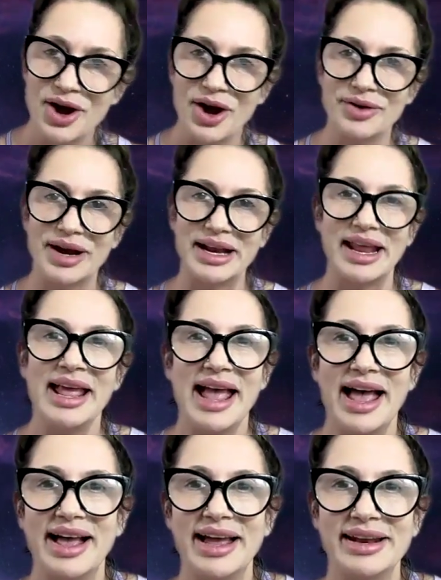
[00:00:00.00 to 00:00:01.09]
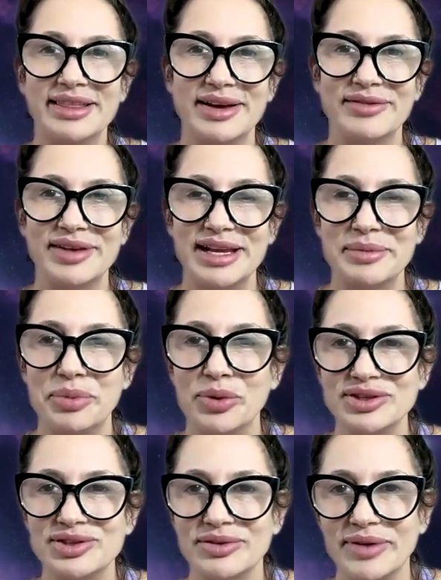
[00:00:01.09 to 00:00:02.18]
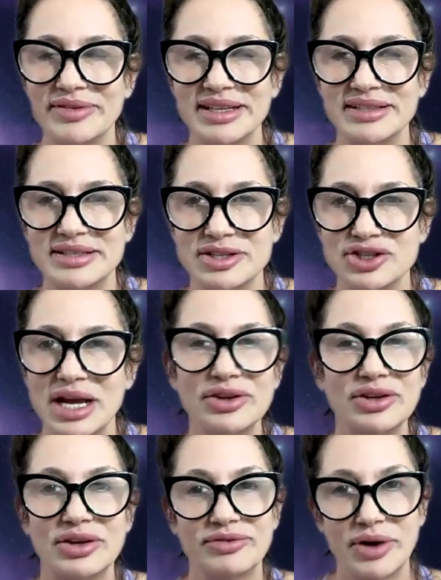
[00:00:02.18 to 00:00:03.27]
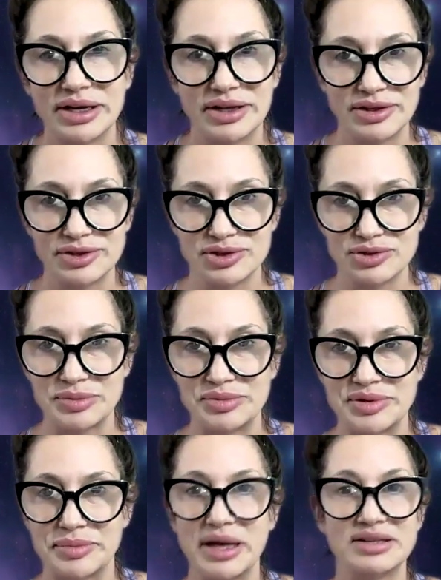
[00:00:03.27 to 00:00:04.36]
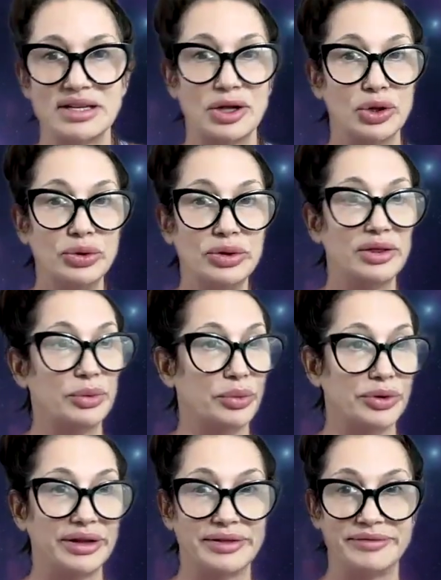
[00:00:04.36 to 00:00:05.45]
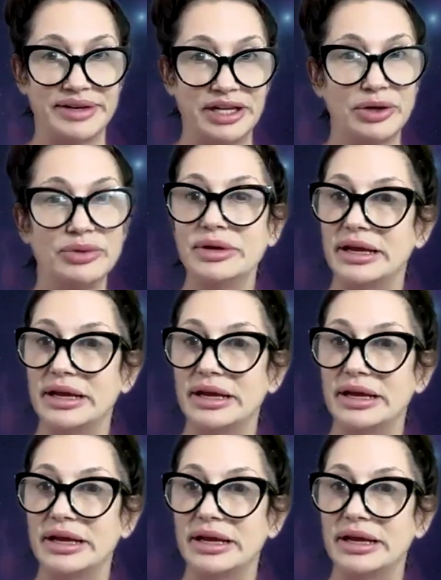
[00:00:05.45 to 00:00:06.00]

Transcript: All right. Anything of any importance or relevance to the channel, you can find in the description box, including the word of the video.